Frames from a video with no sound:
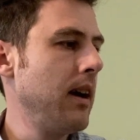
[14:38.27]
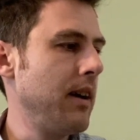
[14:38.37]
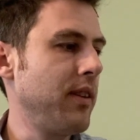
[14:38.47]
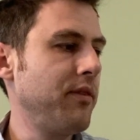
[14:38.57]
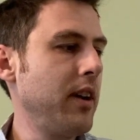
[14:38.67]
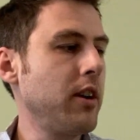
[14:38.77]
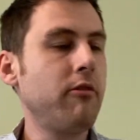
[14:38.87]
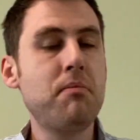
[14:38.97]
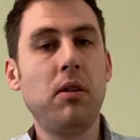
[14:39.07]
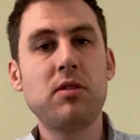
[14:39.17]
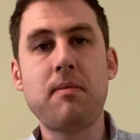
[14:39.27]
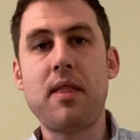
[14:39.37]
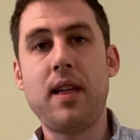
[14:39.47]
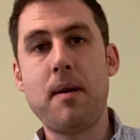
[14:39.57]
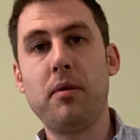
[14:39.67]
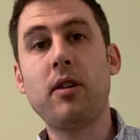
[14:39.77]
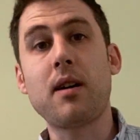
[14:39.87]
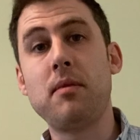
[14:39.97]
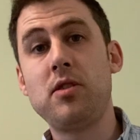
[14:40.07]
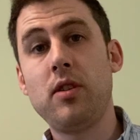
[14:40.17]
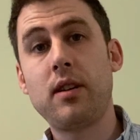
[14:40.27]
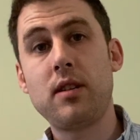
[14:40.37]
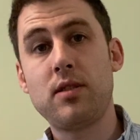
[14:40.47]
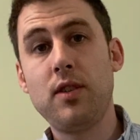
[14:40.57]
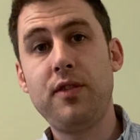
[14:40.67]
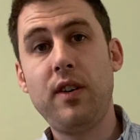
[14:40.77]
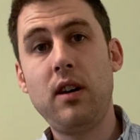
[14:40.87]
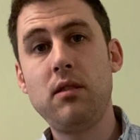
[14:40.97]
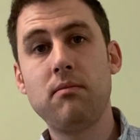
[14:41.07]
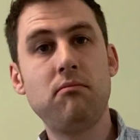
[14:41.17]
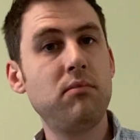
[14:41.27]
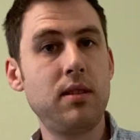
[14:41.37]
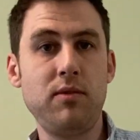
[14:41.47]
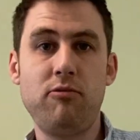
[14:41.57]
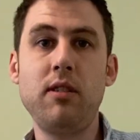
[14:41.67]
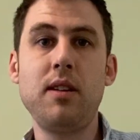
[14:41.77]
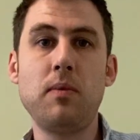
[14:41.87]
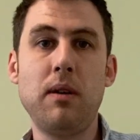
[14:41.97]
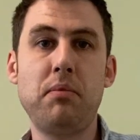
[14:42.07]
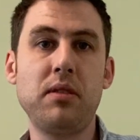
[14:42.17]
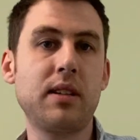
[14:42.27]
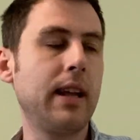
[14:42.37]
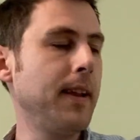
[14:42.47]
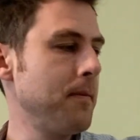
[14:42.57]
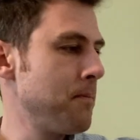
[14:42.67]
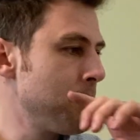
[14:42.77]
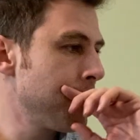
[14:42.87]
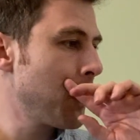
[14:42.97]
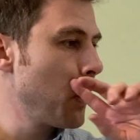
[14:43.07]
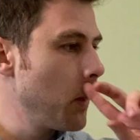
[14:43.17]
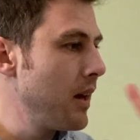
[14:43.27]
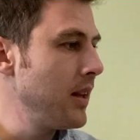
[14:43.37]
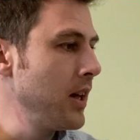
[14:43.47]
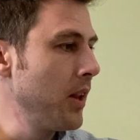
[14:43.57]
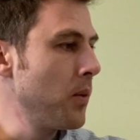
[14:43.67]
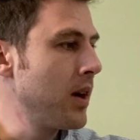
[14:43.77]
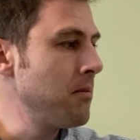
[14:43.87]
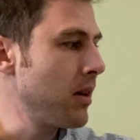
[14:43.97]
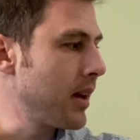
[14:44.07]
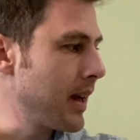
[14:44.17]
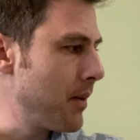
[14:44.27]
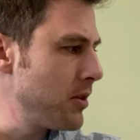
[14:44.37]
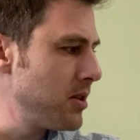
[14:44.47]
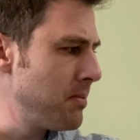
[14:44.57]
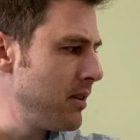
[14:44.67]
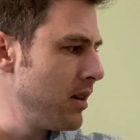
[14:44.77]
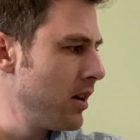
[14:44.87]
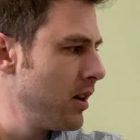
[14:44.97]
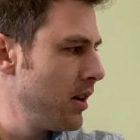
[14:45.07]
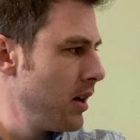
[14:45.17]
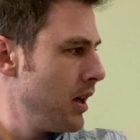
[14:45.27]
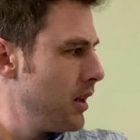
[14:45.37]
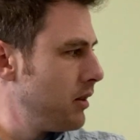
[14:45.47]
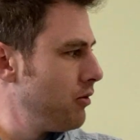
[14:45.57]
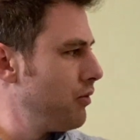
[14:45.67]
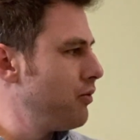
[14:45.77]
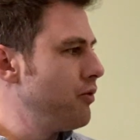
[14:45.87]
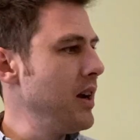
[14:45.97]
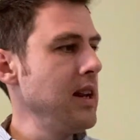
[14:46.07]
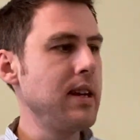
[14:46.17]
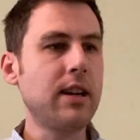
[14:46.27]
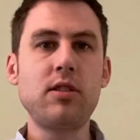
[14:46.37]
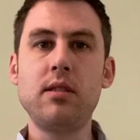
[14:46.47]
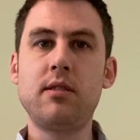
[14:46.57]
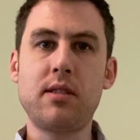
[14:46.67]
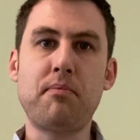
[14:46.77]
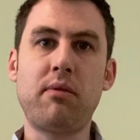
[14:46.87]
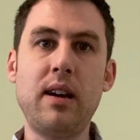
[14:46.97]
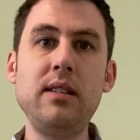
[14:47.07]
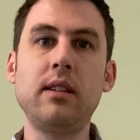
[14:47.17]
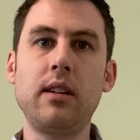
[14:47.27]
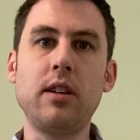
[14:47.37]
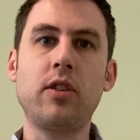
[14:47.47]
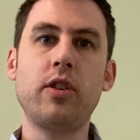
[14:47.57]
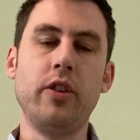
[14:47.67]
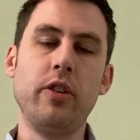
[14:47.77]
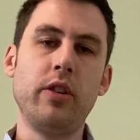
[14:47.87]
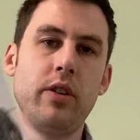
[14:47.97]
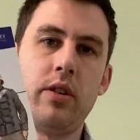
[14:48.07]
I've had very good reports about that book. I'm enjoying it so far. It seems really well put together. And the other one I'm looking at, which has been really actually surprisingly good